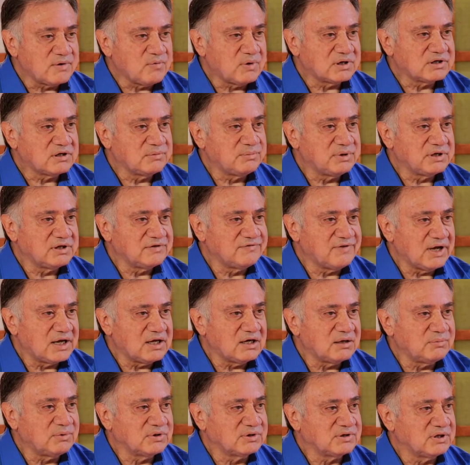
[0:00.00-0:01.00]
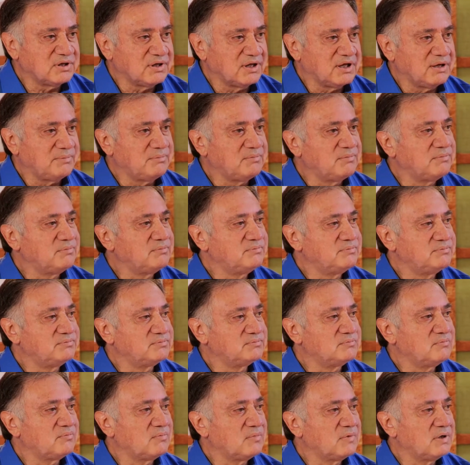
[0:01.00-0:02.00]
want to be available to them,
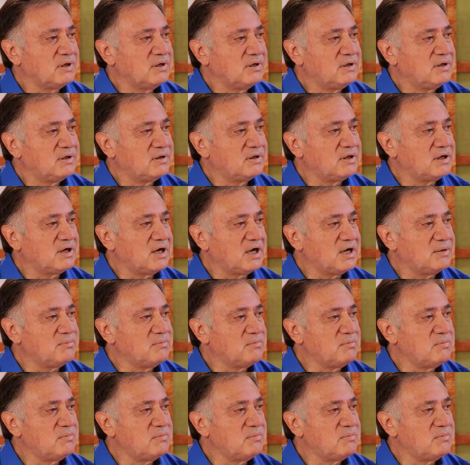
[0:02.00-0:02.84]
that I'm